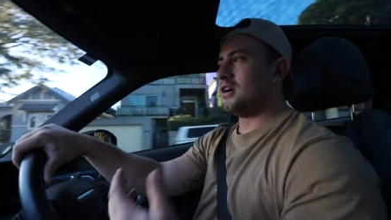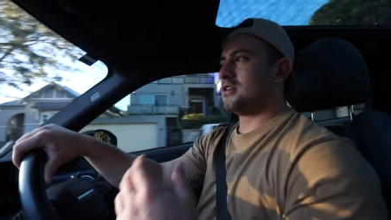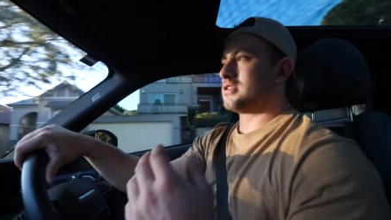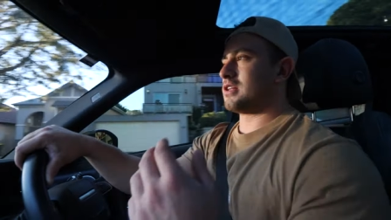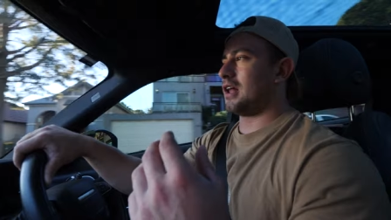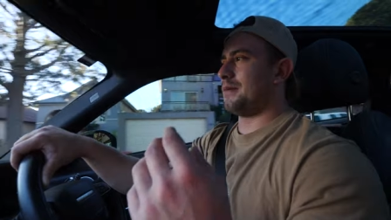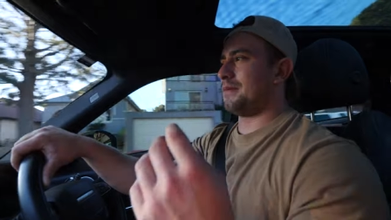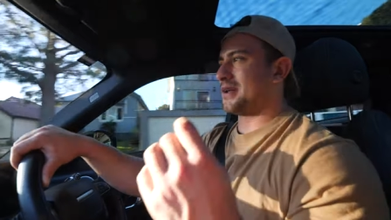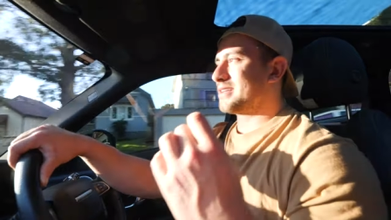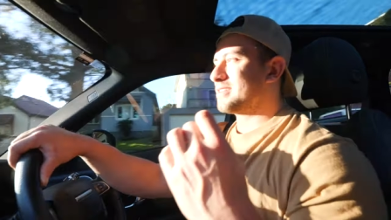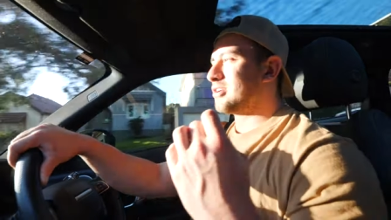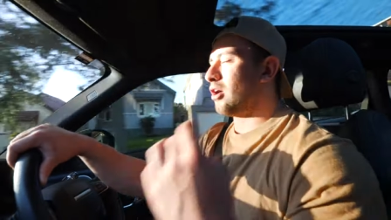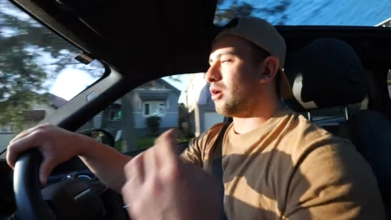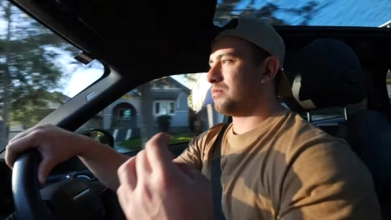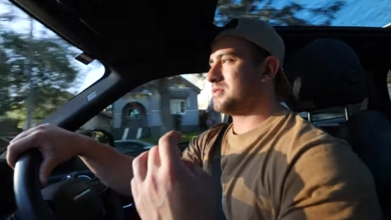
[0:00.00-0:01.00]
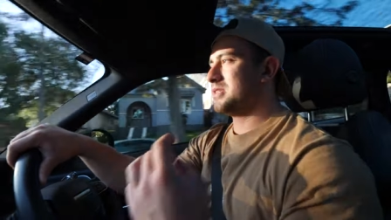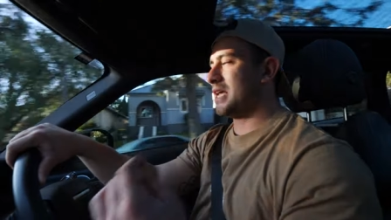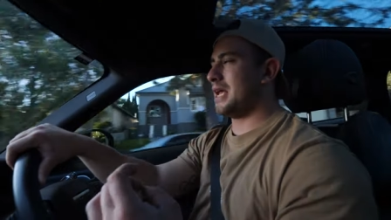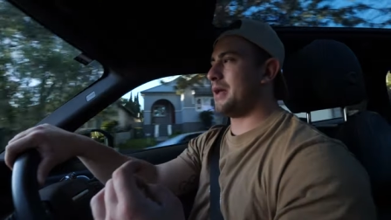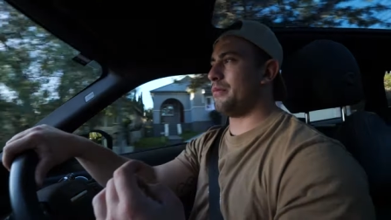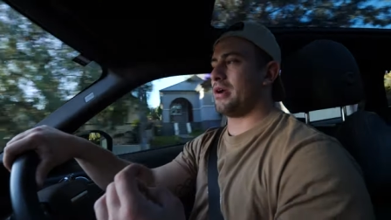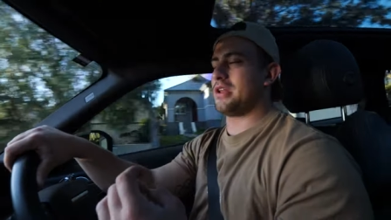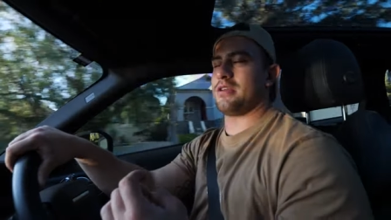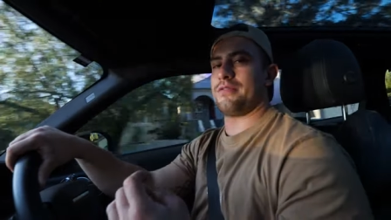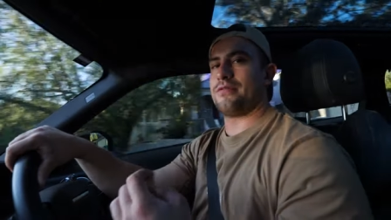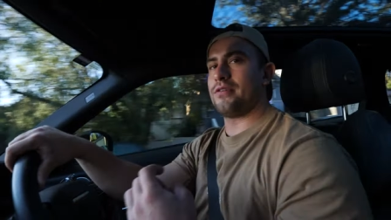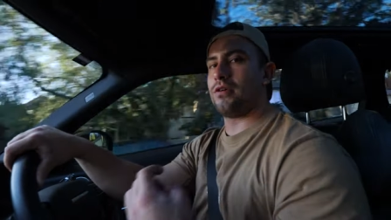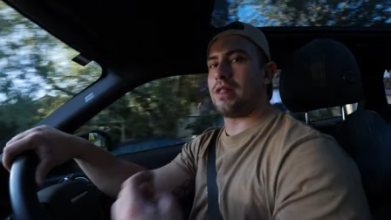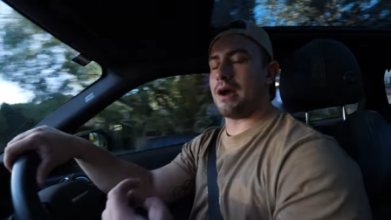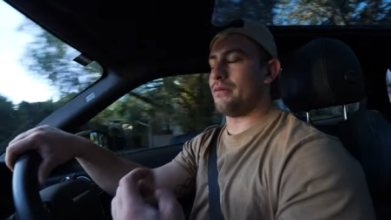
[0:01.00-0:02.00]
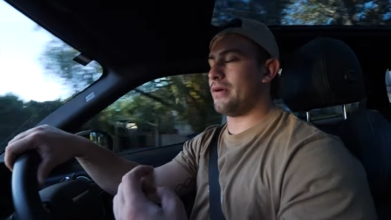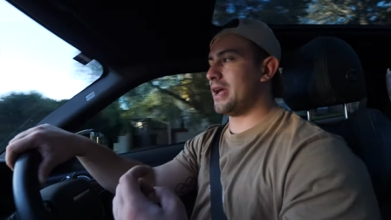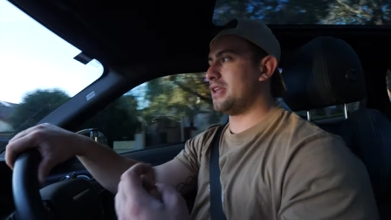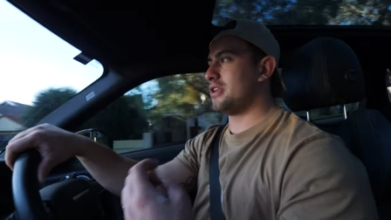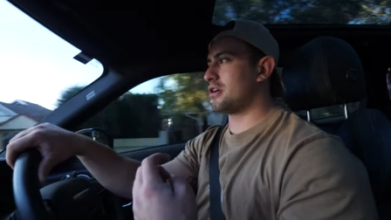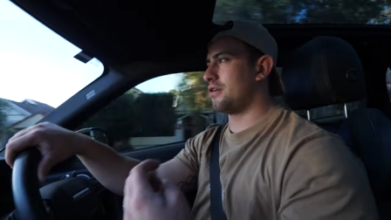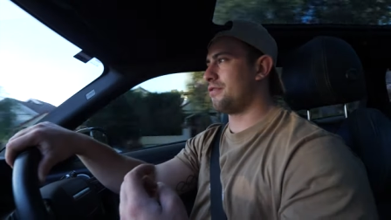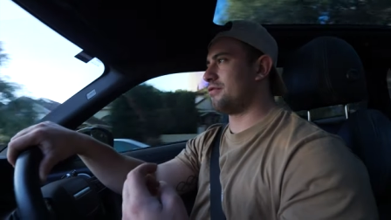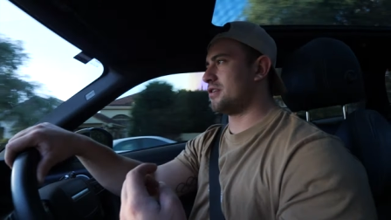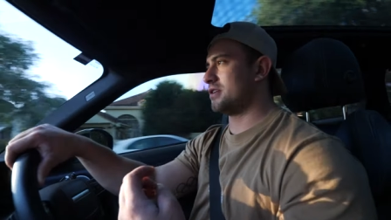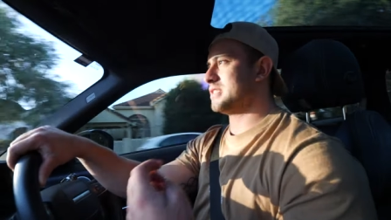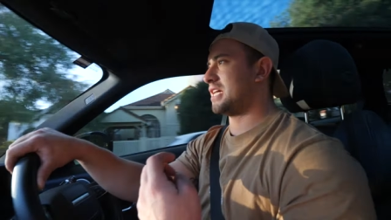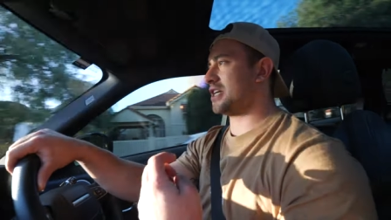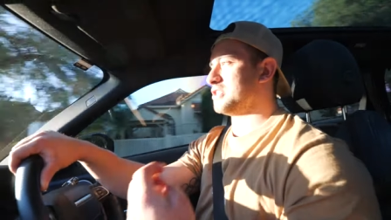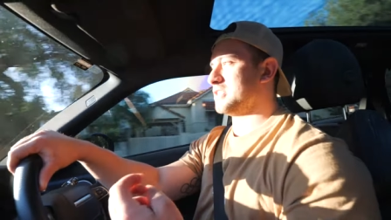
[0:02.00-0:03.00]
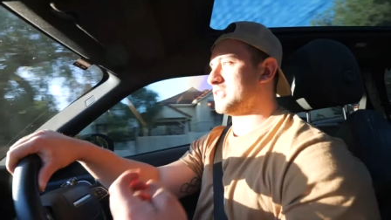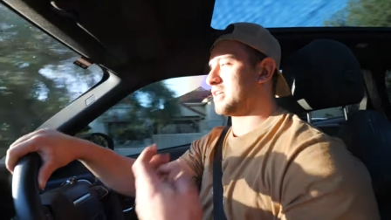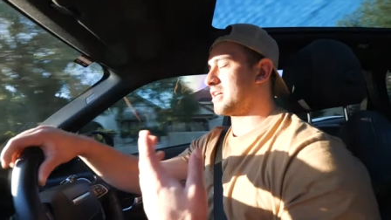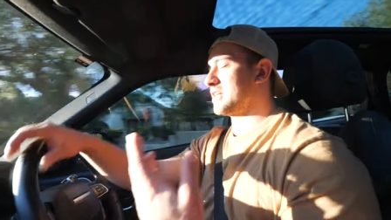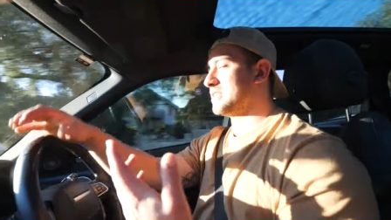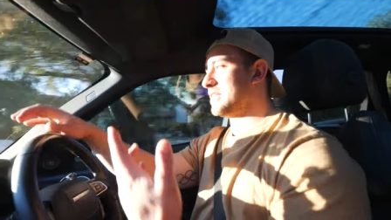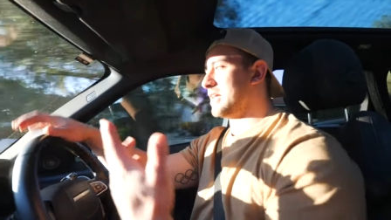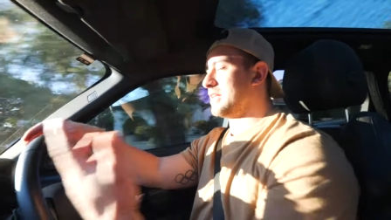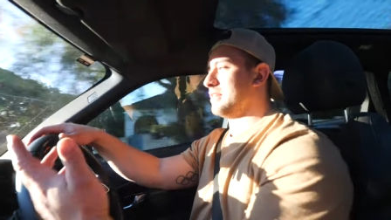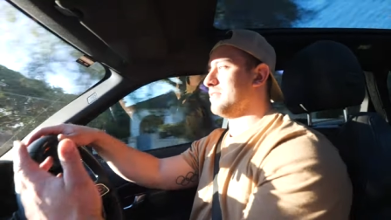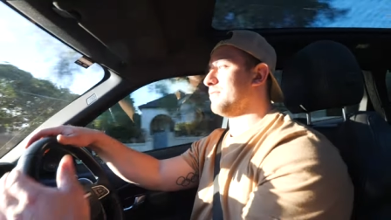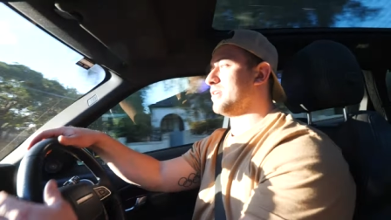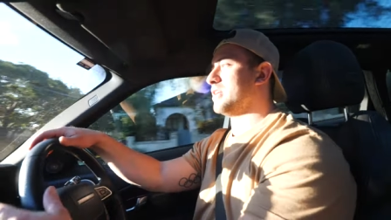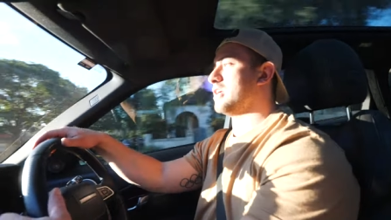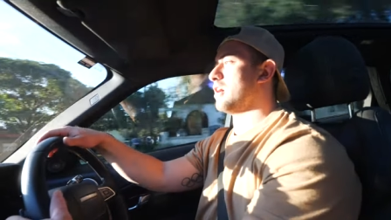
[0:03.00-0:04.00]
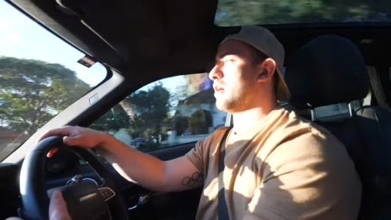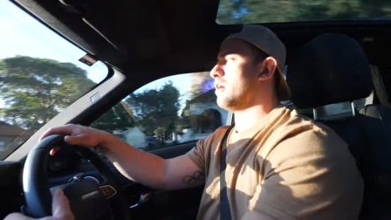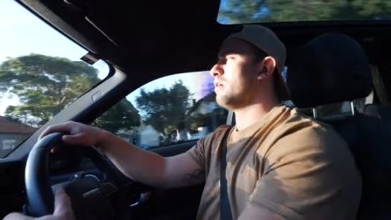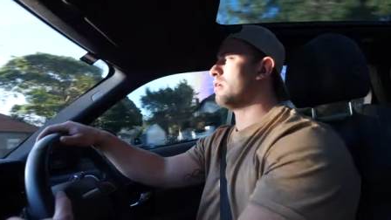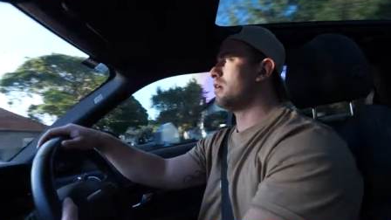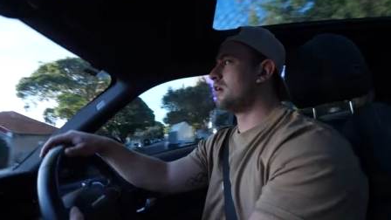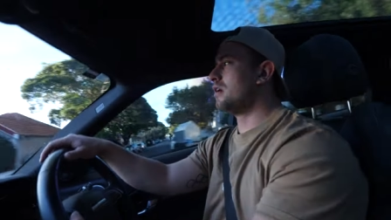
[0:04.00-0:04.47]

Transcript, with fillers: So like my top tip when you feel that way and you go through your session is like I said in the video,